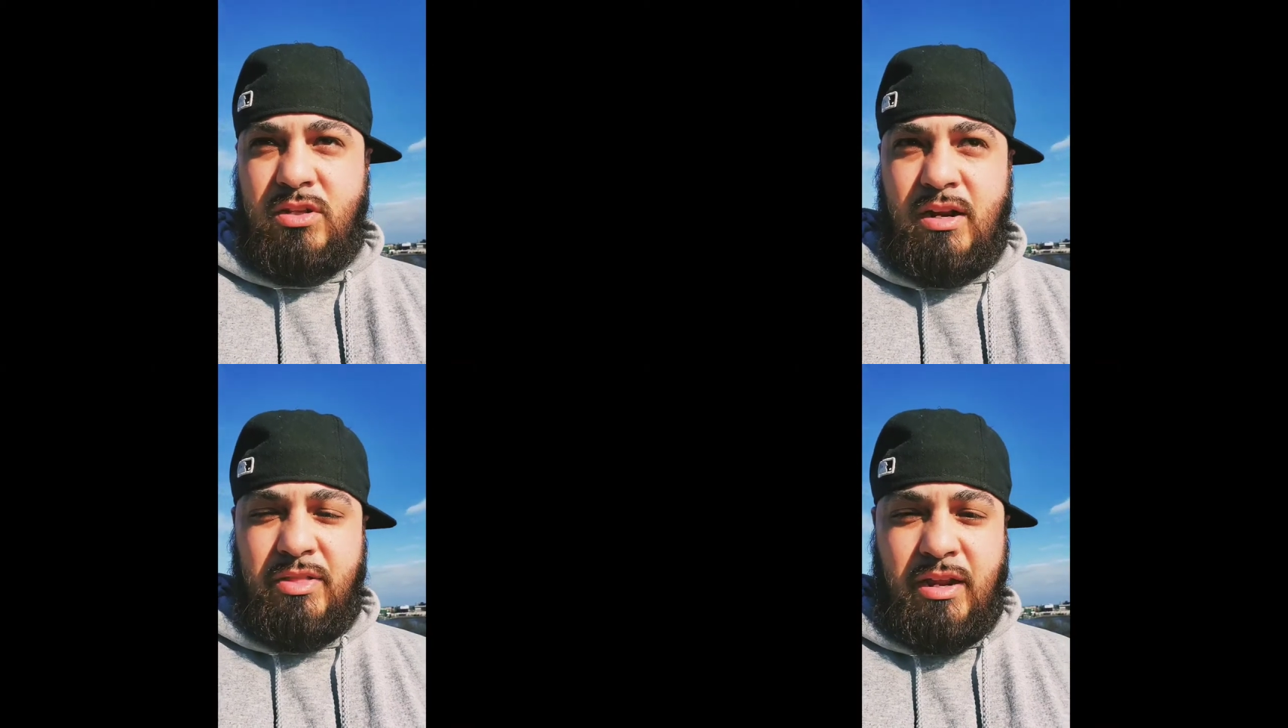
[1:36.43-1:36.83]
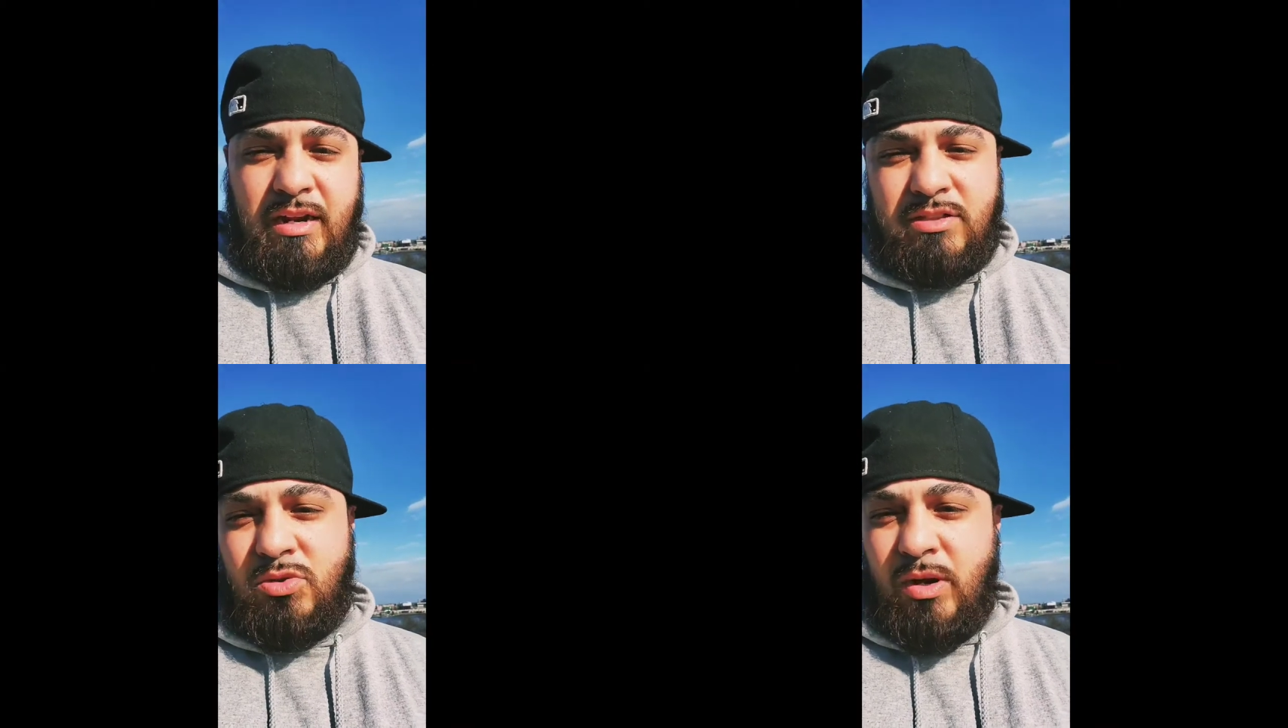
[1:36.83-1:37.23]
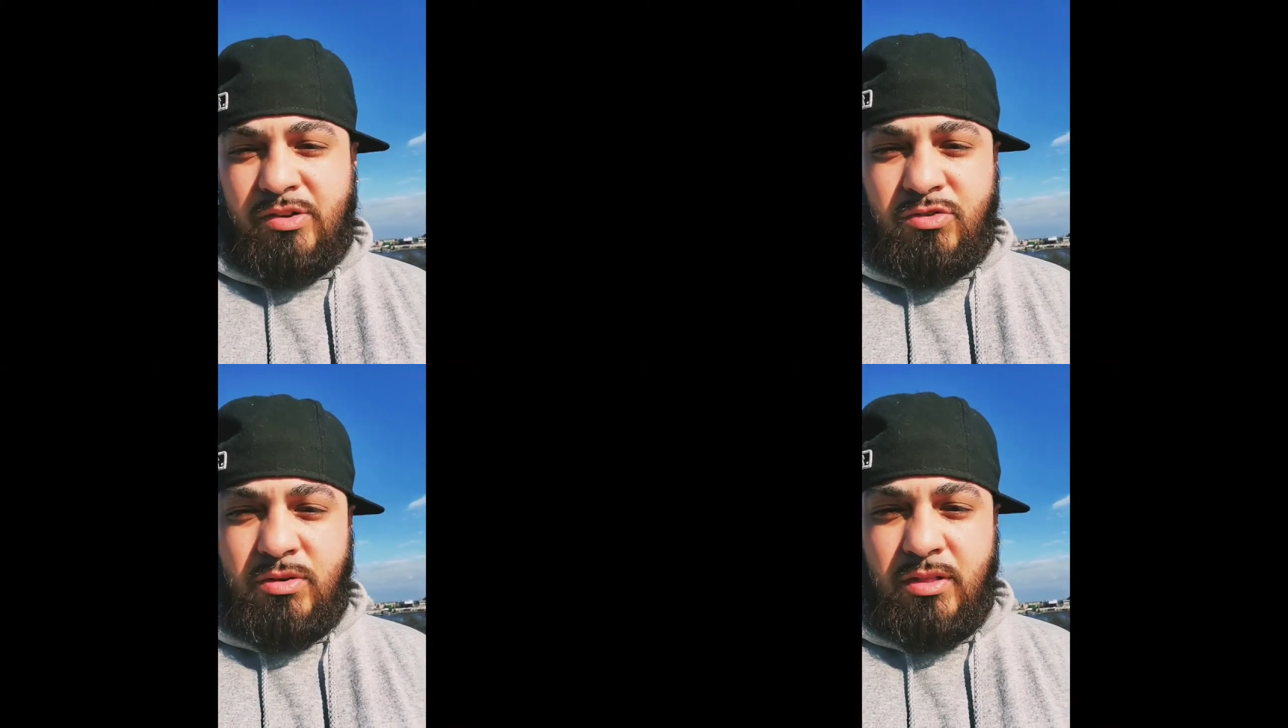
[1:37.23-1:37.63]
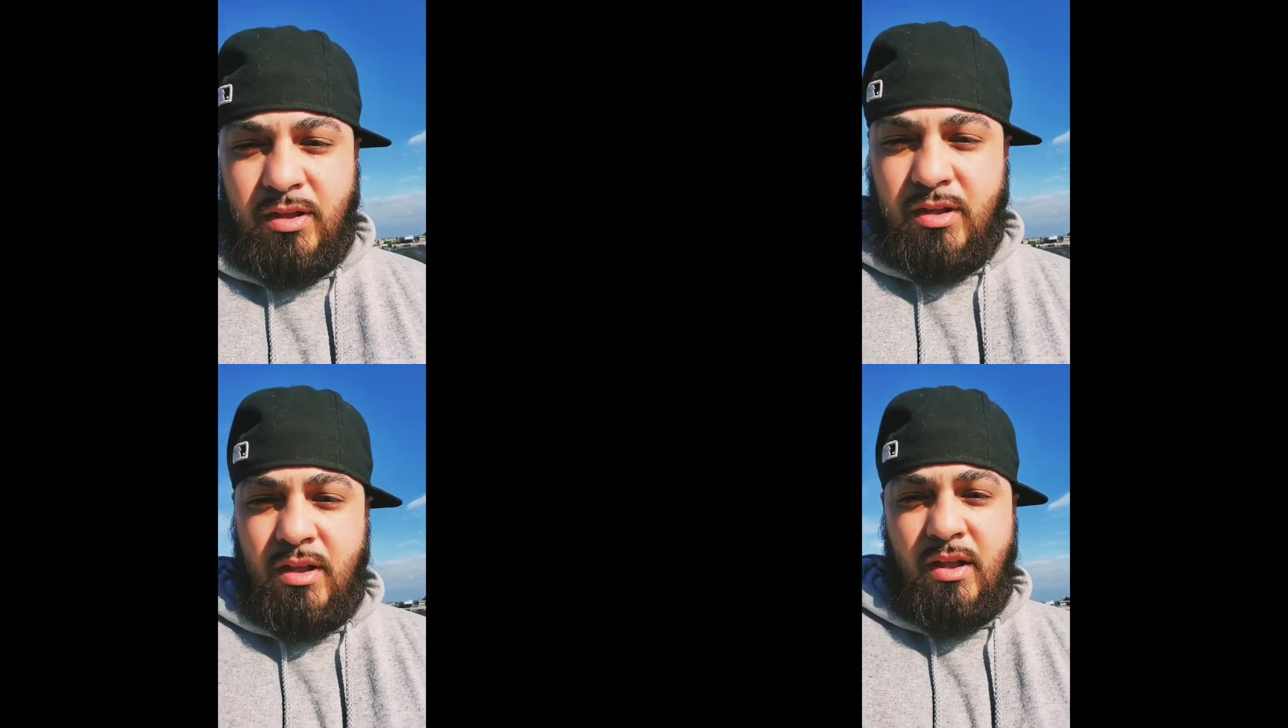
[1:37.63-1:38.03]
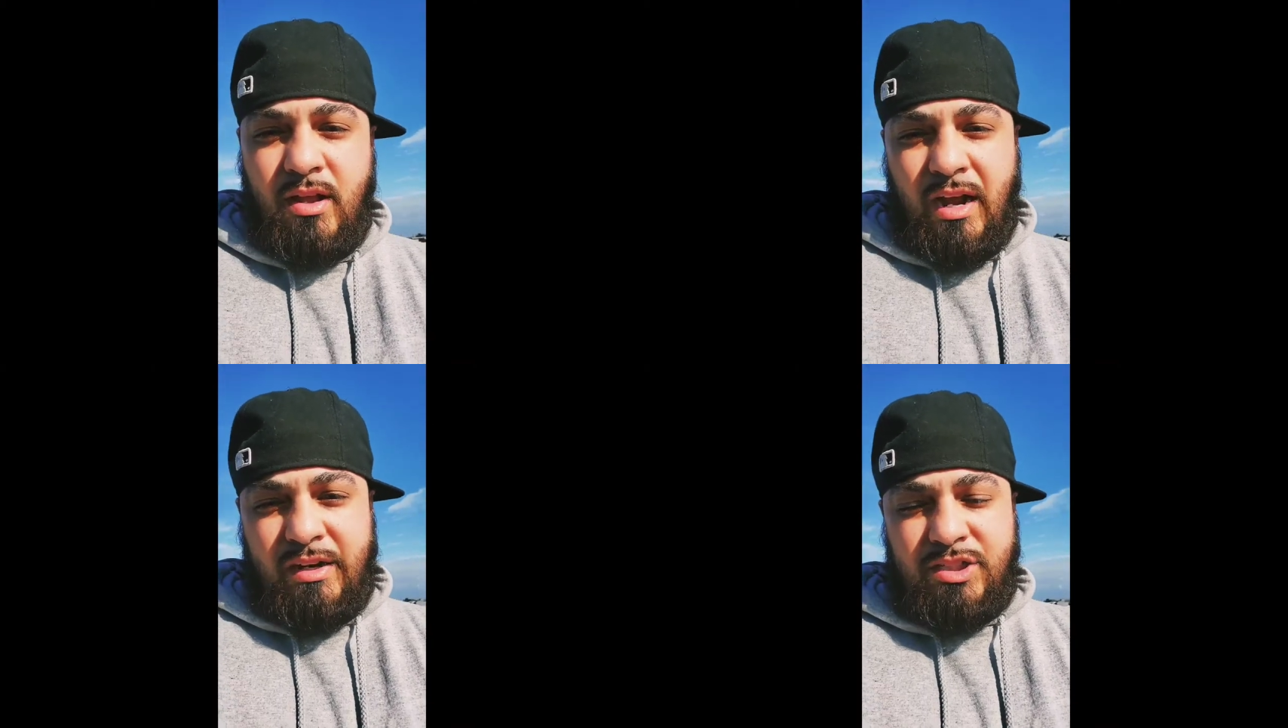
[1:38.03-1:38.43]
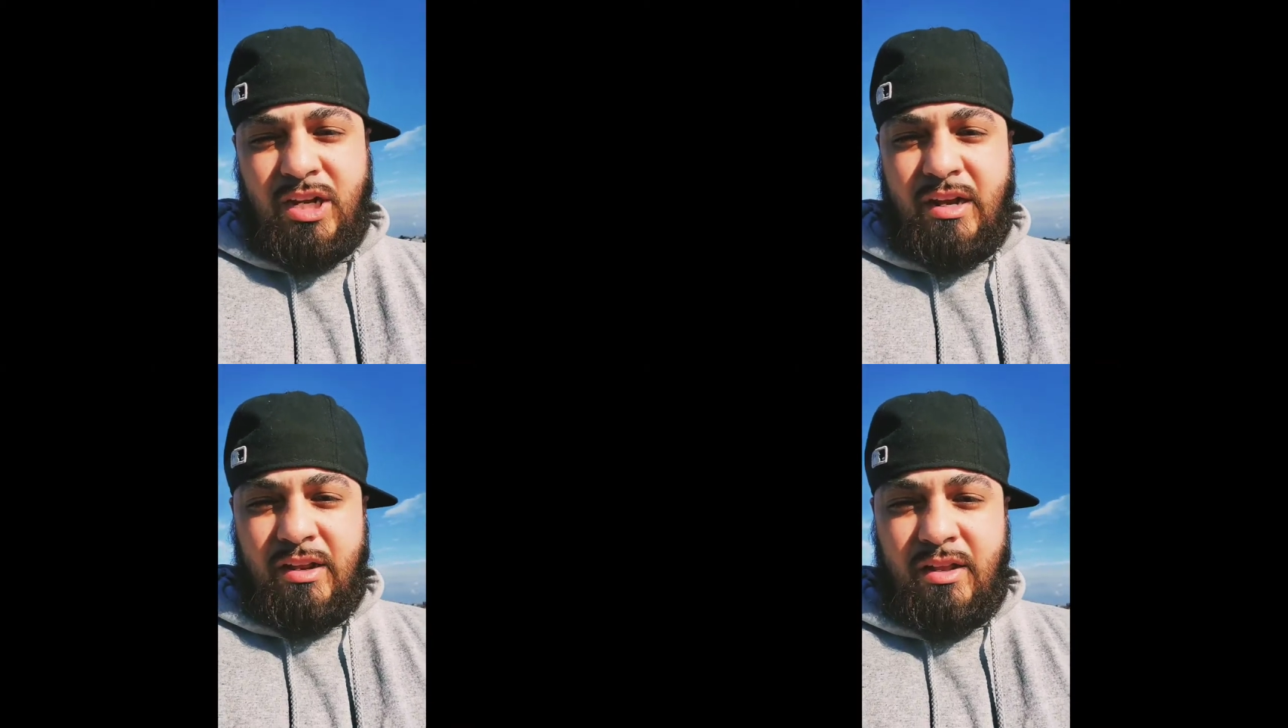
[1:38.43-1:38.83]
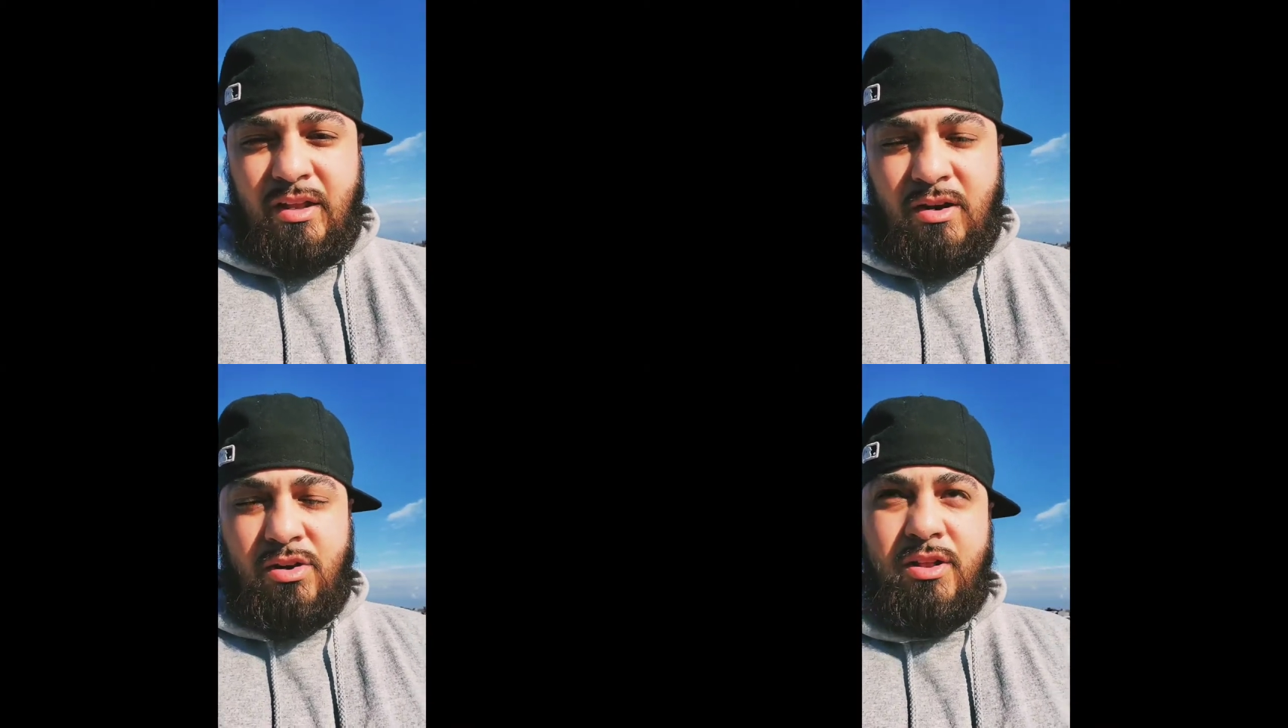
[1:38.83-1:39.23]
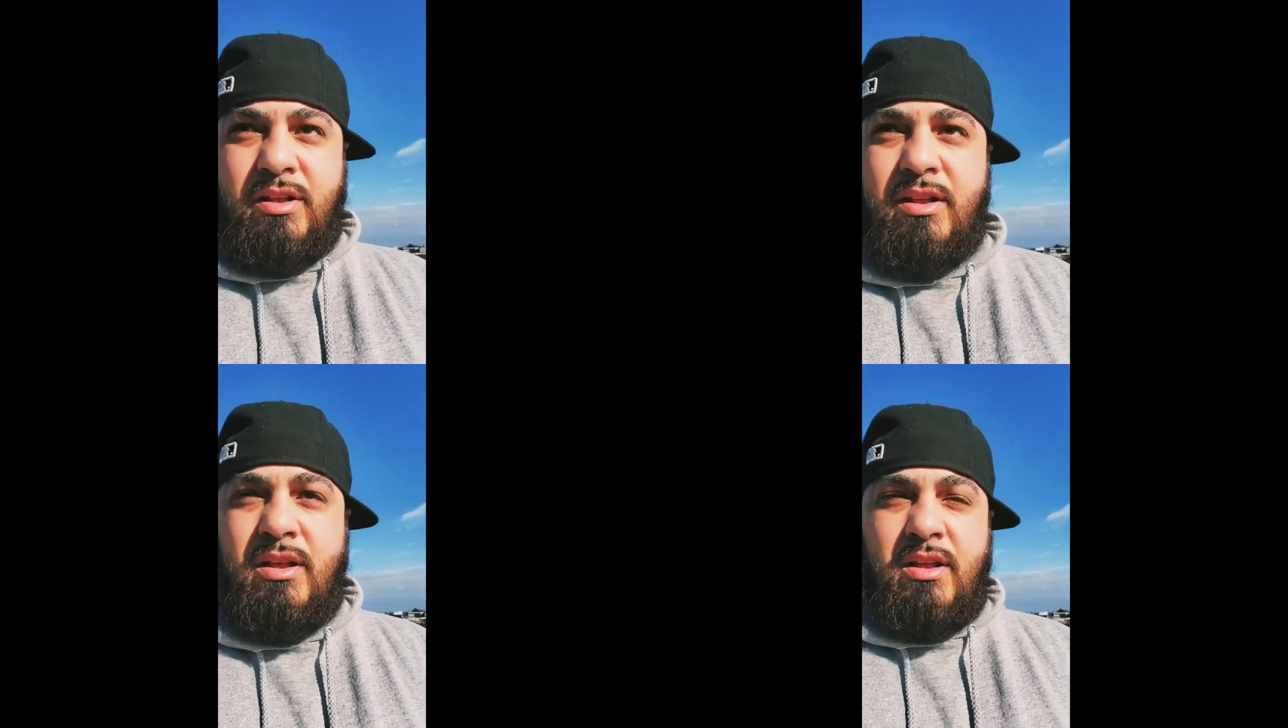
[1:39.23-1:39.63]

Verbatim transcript: and I think I got two X thrown in there. I got a jacket and a hoodie.